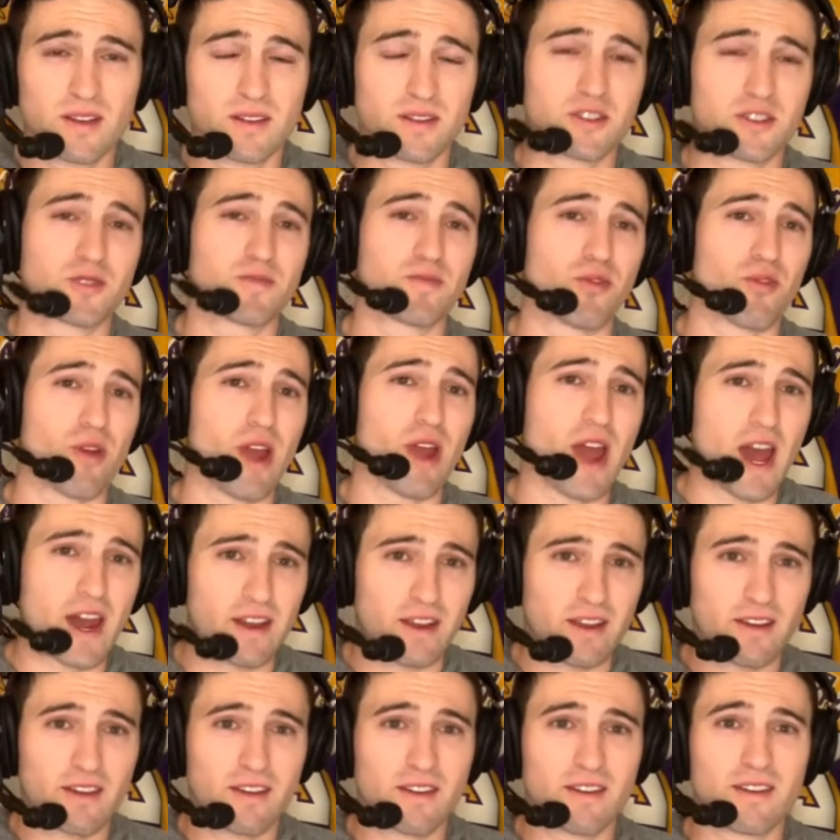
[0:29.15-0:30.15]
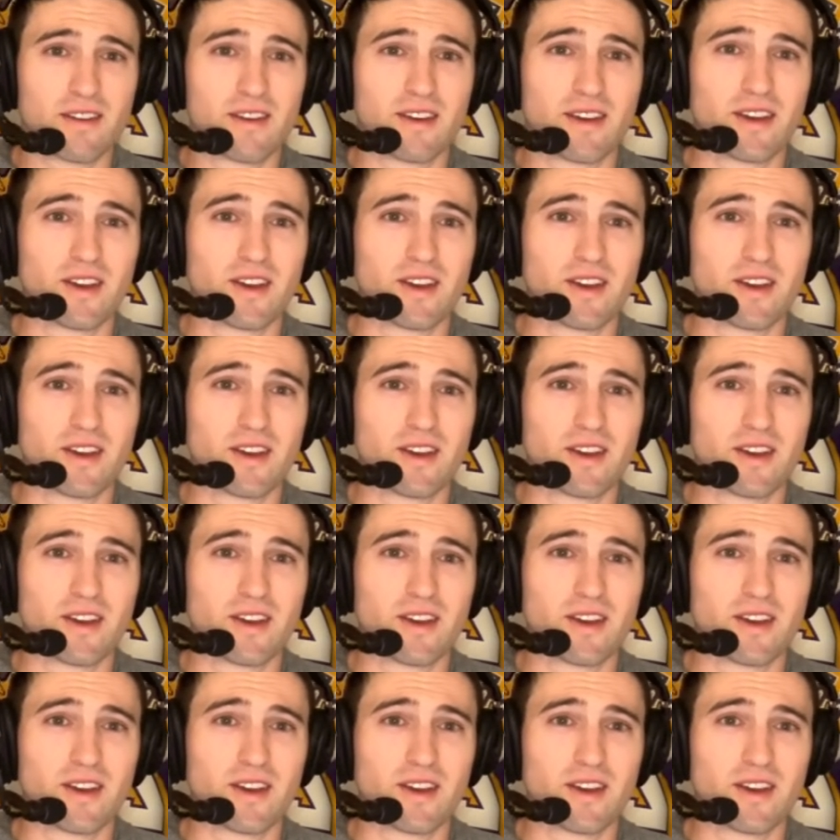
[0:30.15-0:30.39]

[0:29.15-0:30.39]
sporadic